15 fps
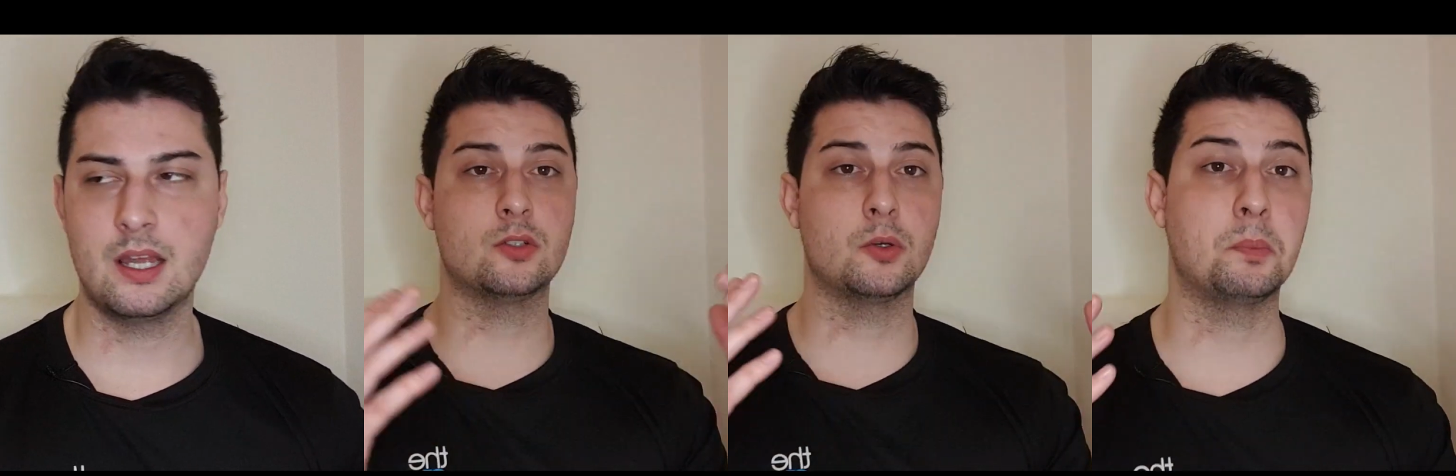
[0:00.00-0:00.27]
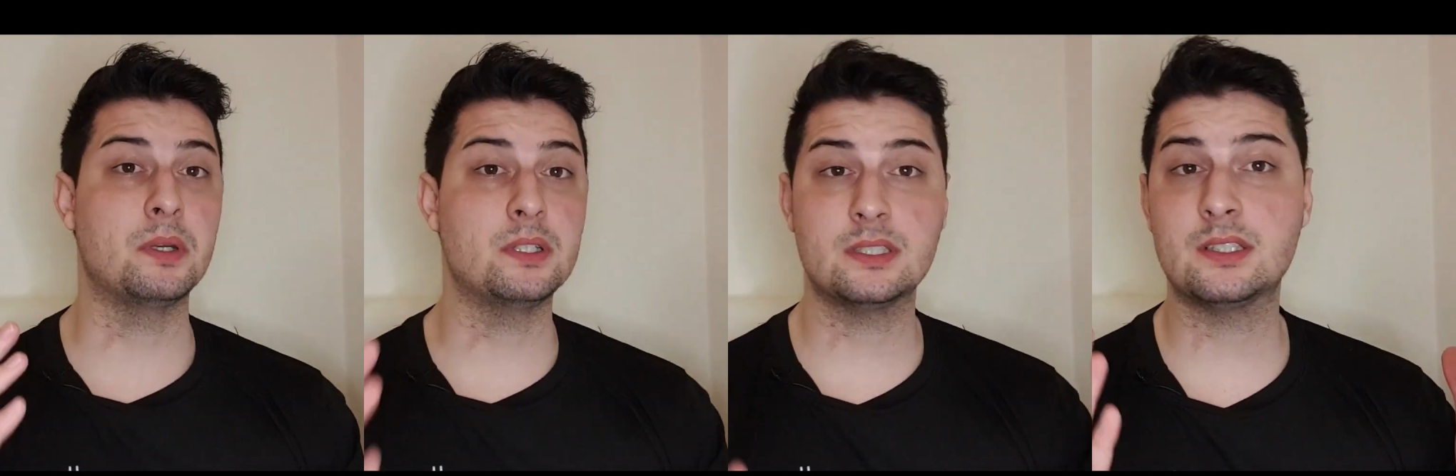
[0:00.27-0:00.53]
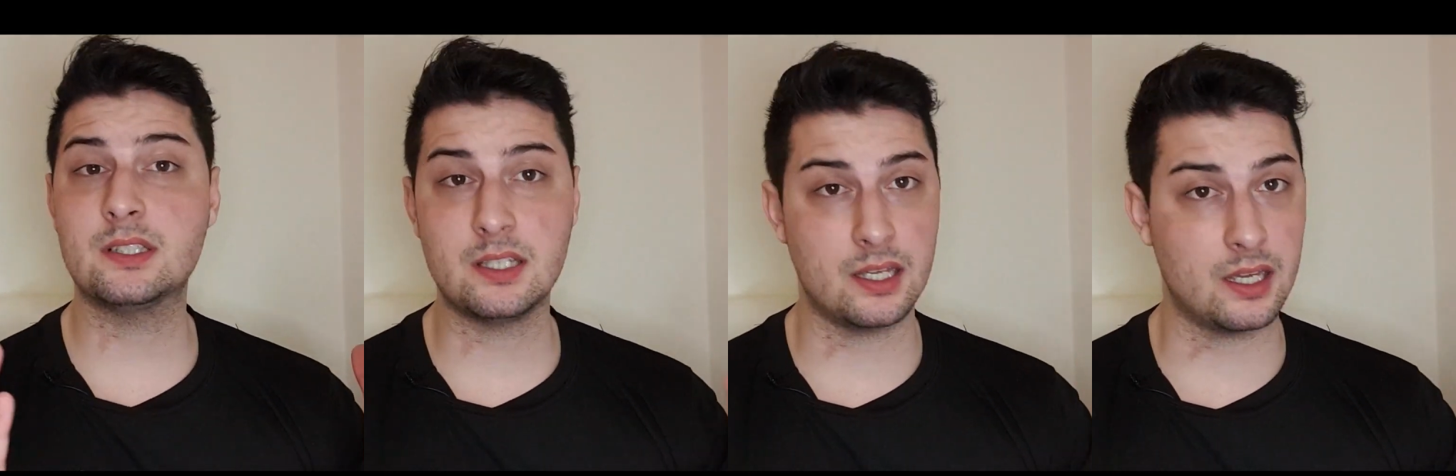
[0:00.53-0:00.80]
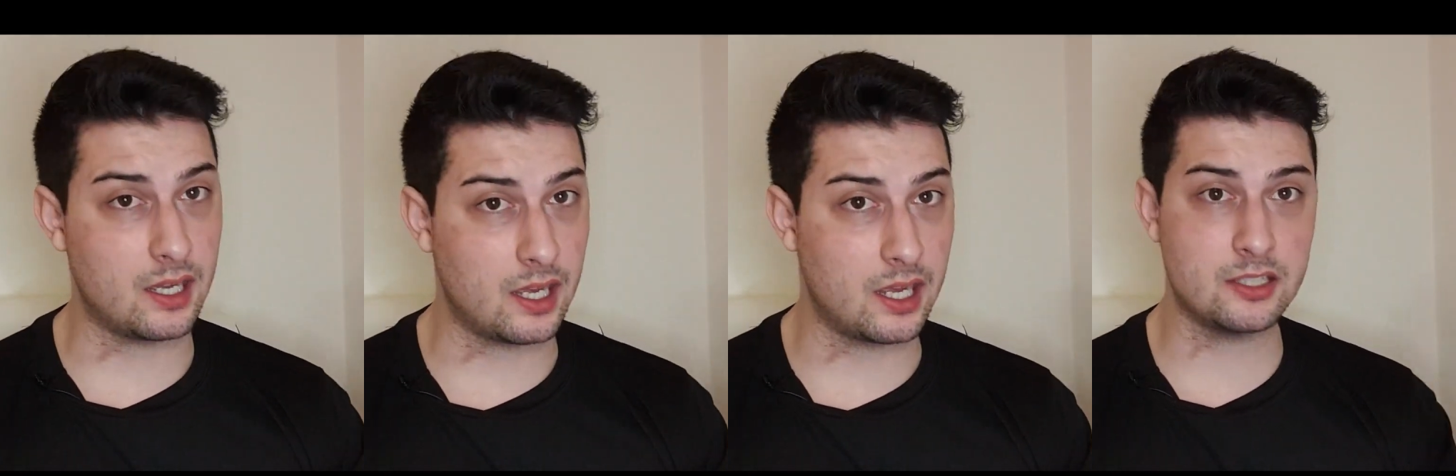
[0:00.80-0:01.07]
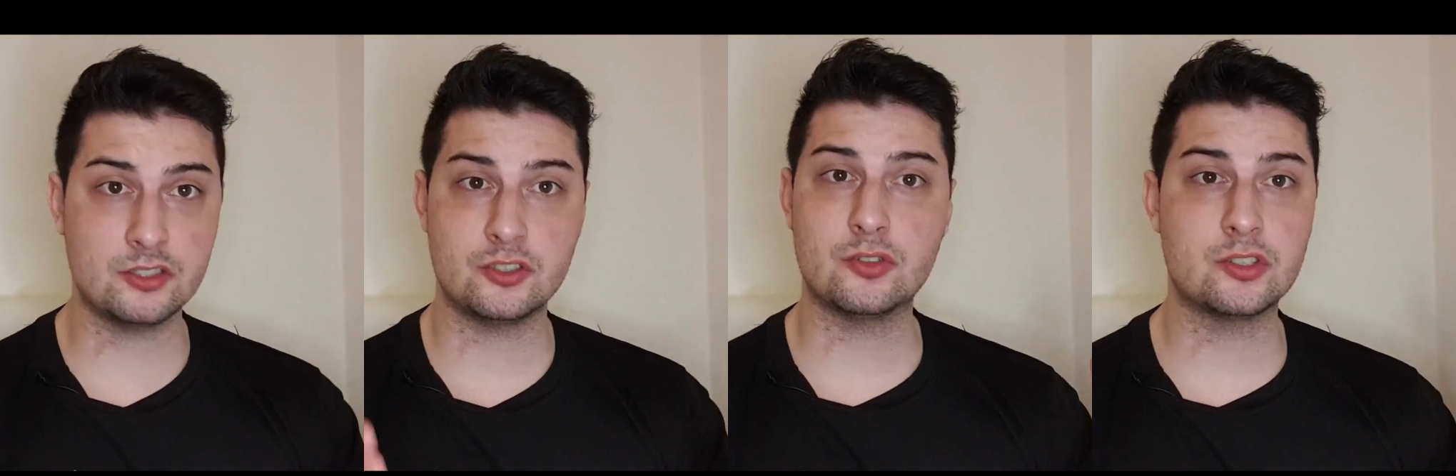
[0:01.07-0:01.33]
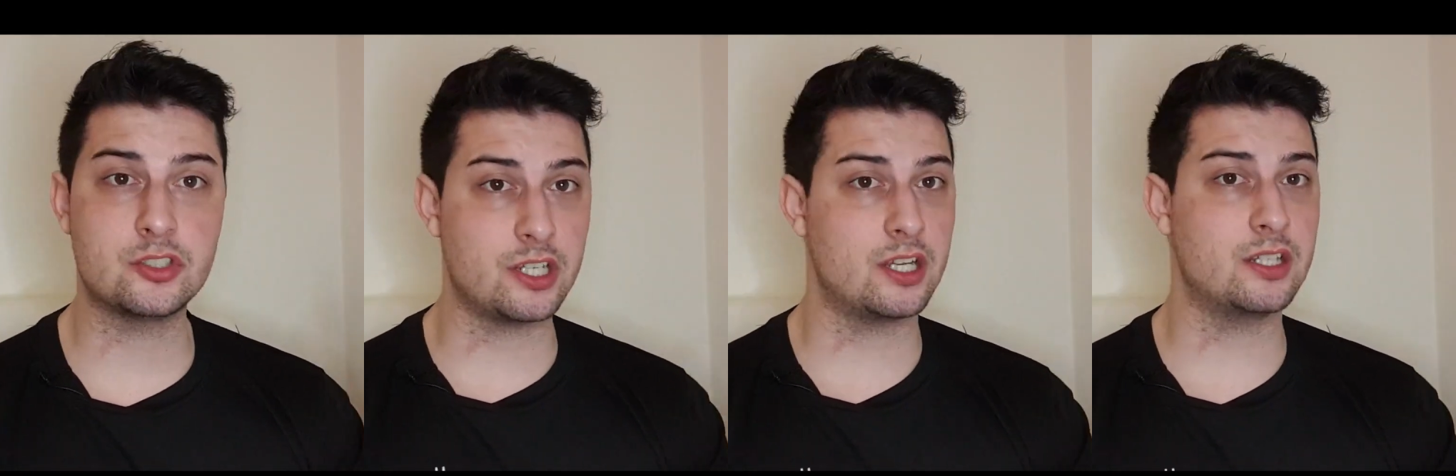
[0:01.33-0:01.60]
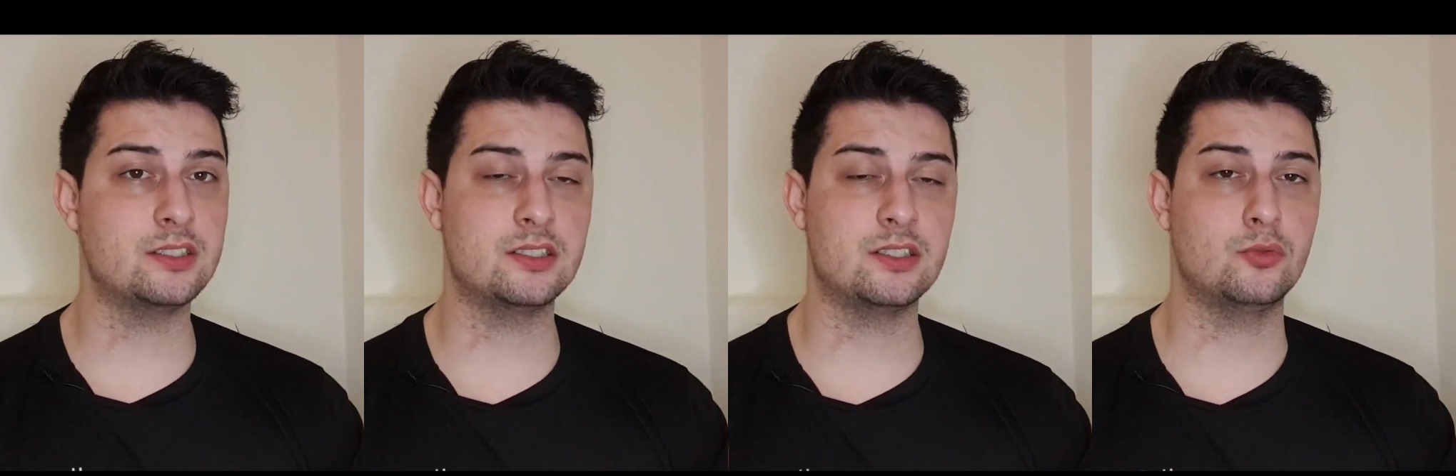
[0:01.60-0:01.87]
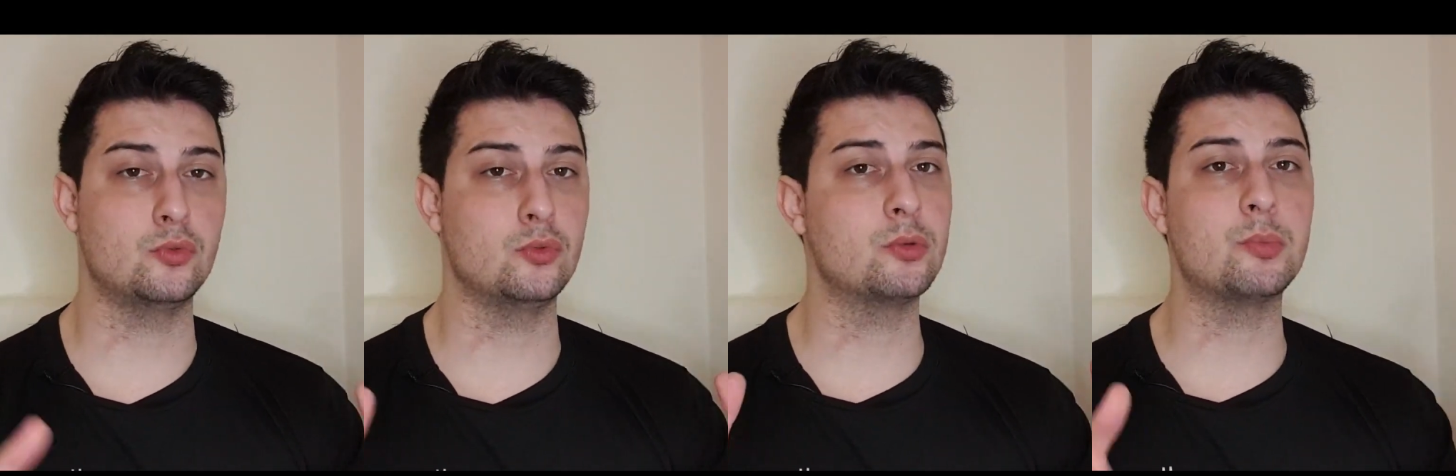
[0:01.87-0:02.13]
So basically
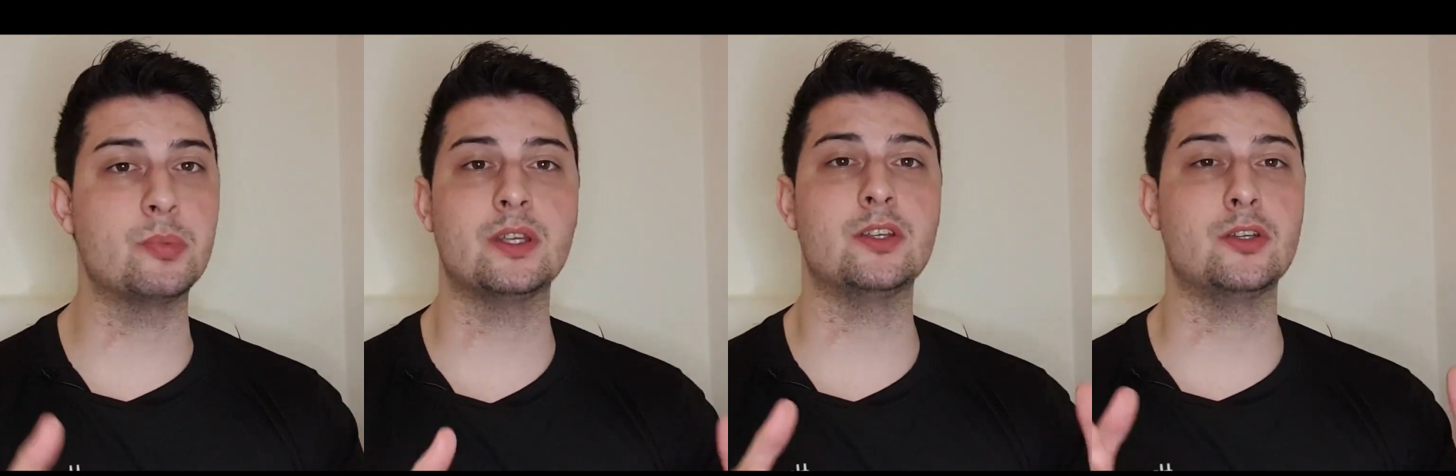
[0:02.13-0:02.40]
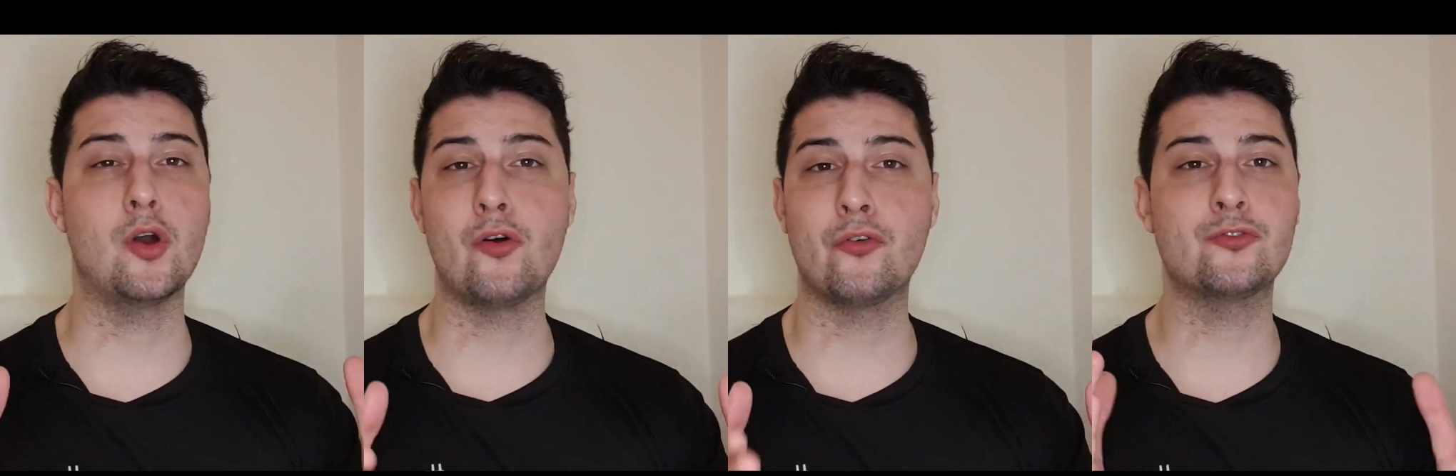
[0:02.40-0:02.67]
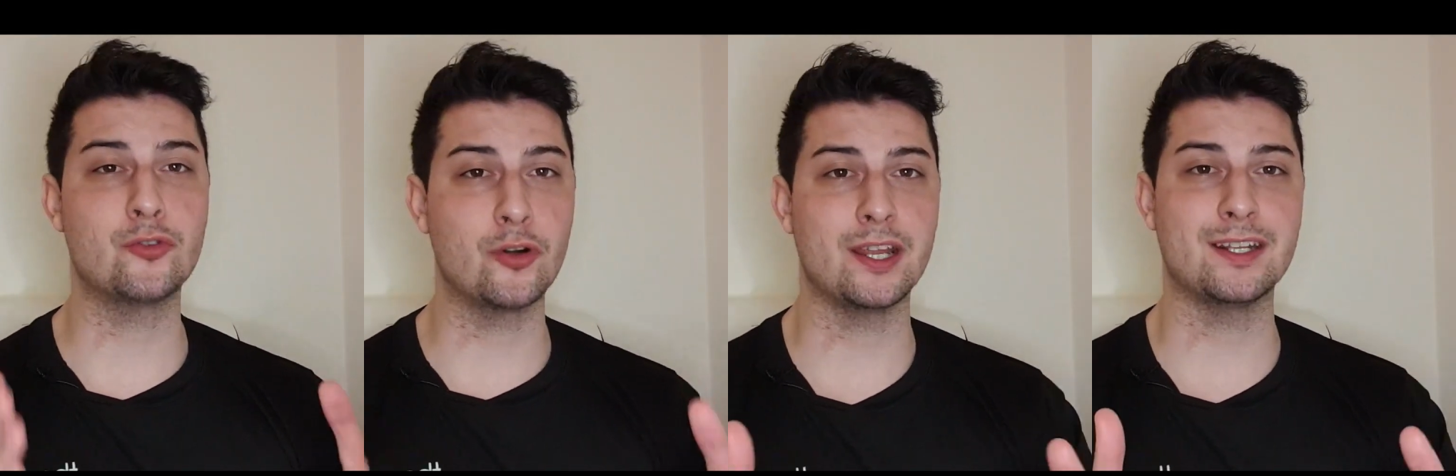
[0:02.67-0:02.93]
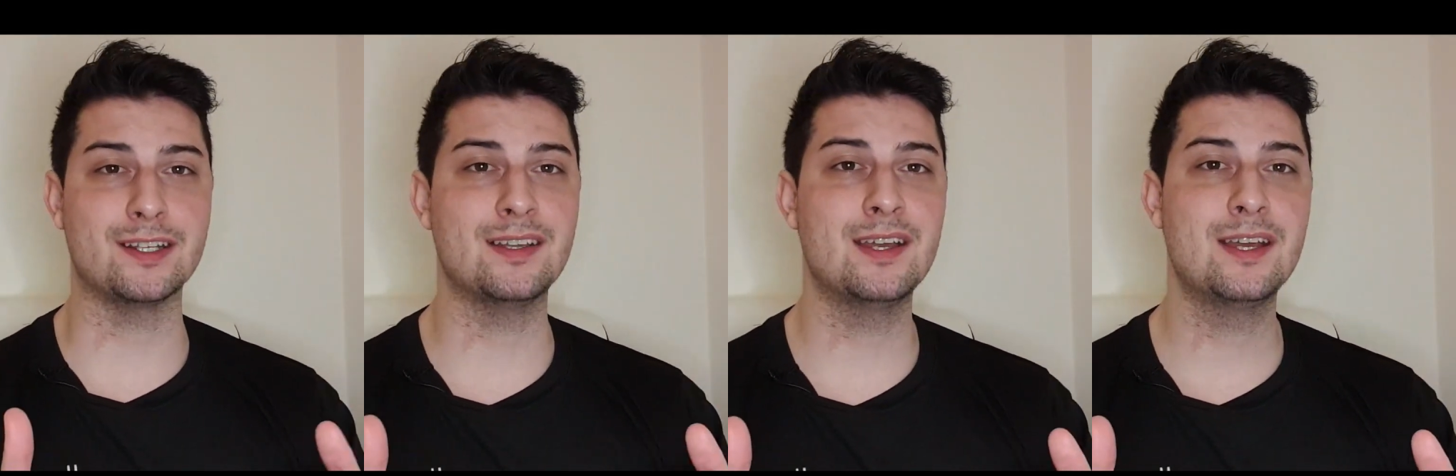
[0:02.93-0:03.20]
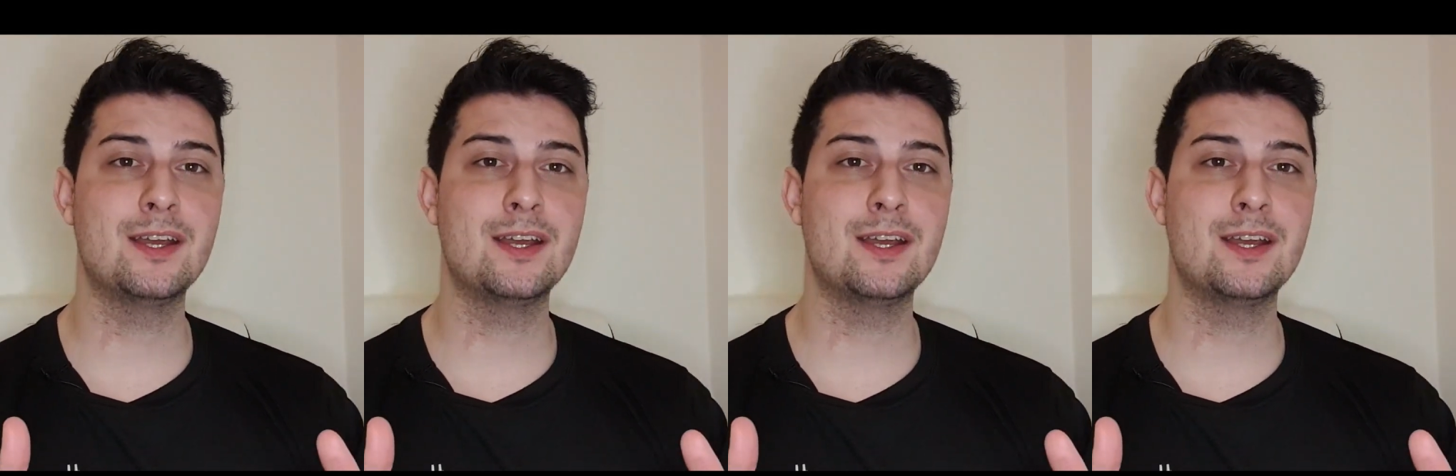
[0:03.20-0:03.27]
angiogenesis will be your friend